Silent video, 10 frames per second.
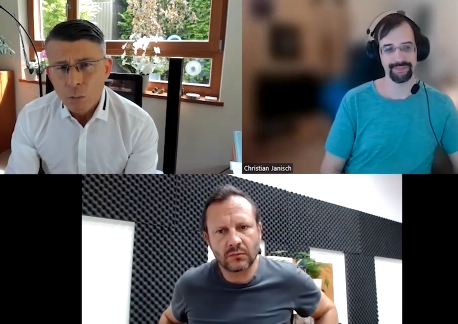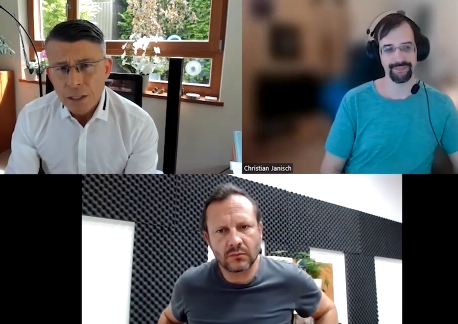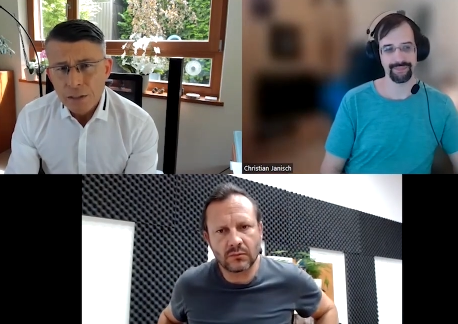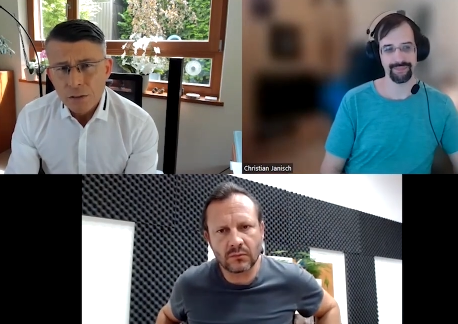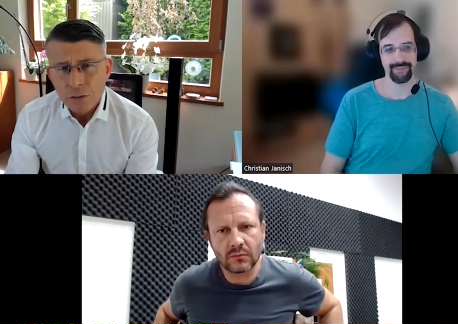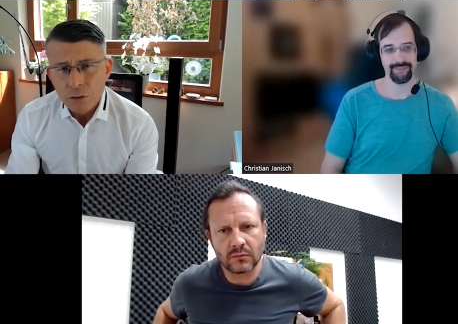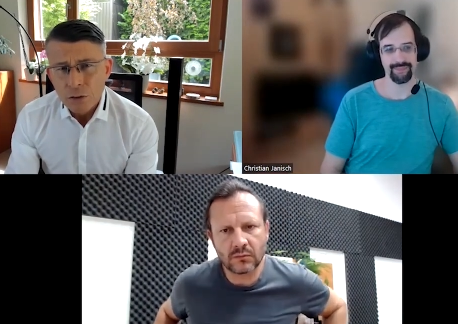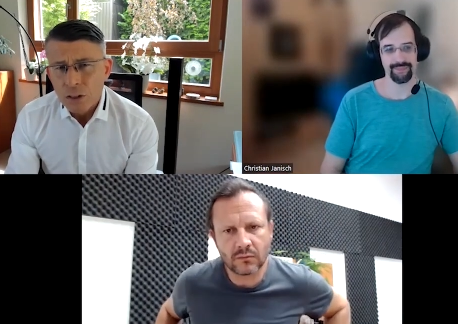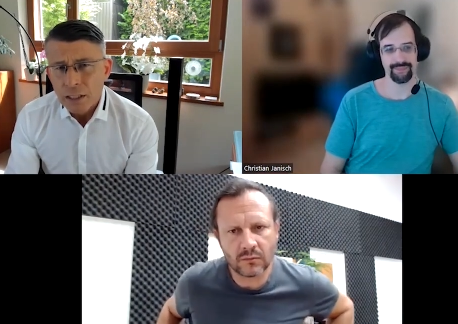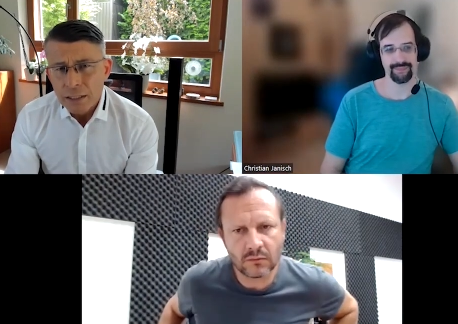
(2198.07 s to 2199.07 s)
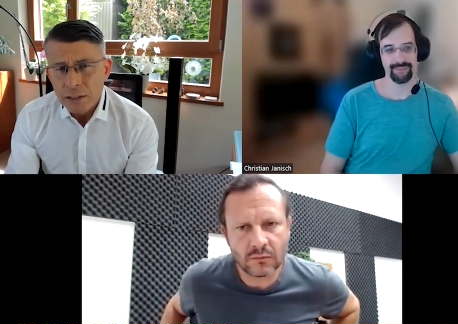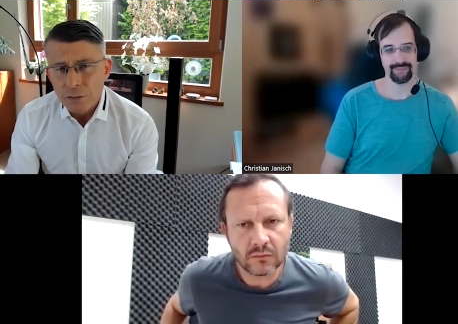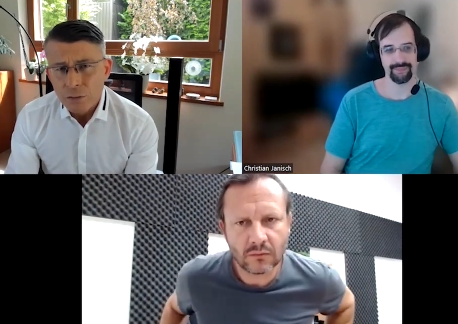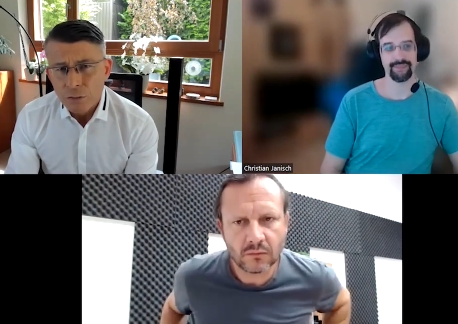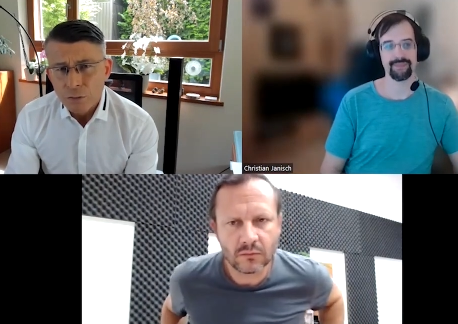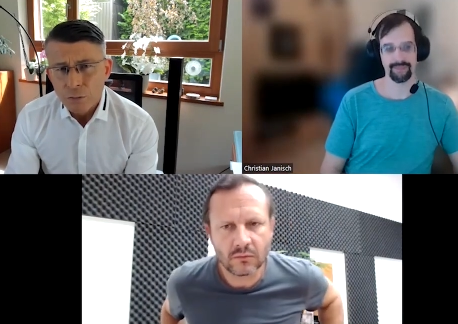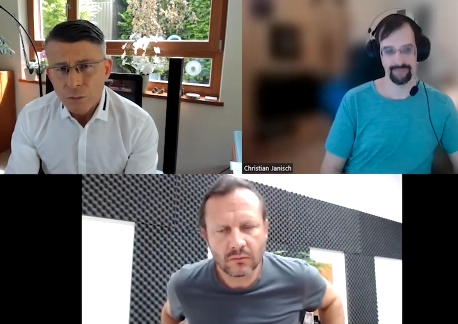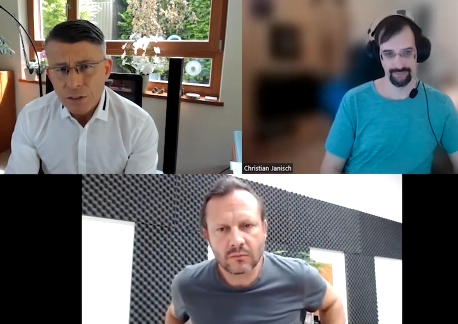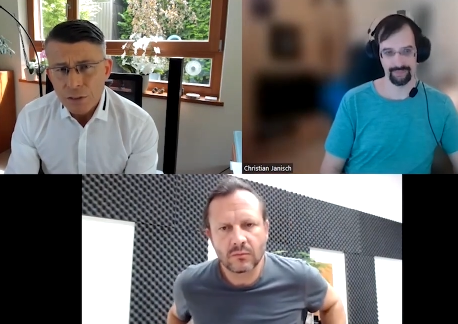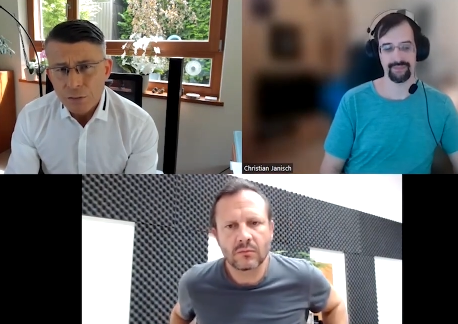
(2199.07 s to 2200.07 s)
Speaker 1: West or the collective
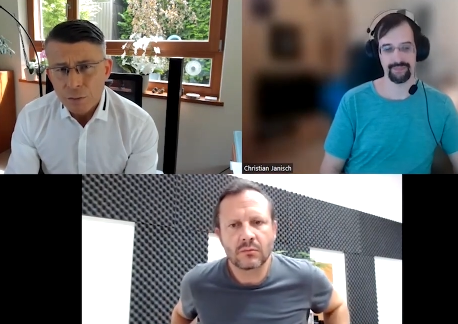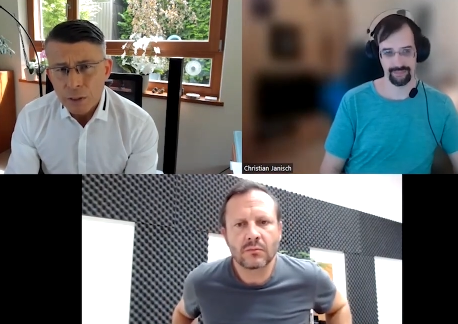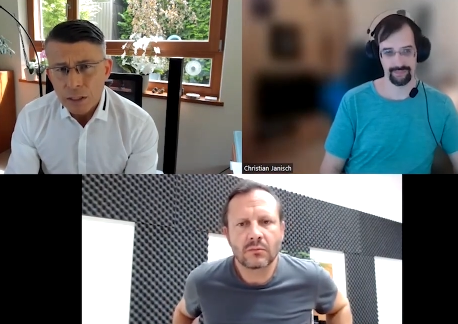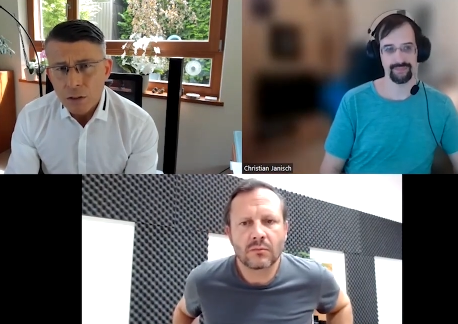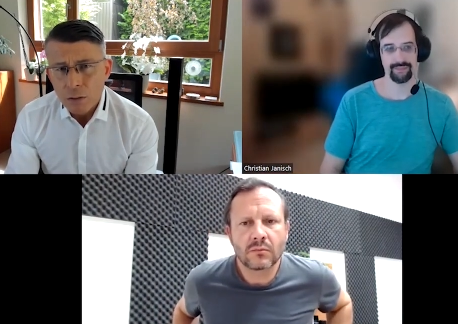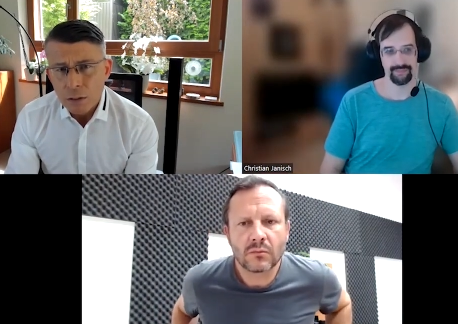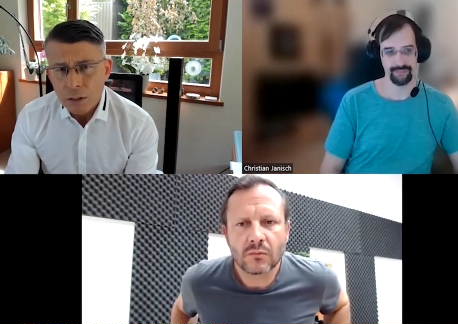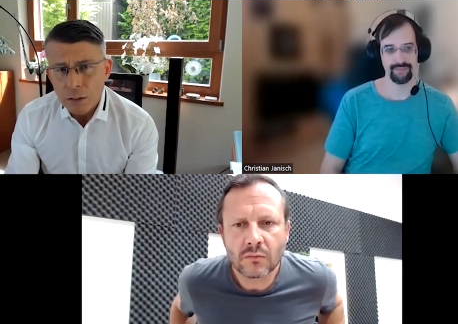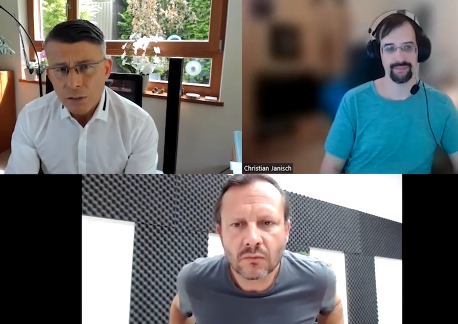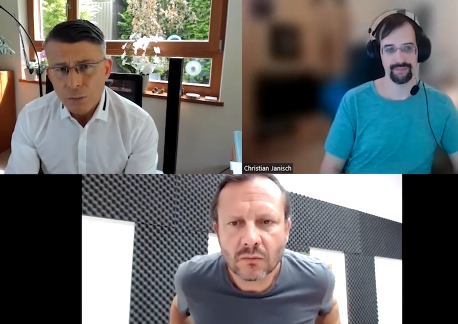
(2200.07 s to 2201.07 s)
West, if you may call it this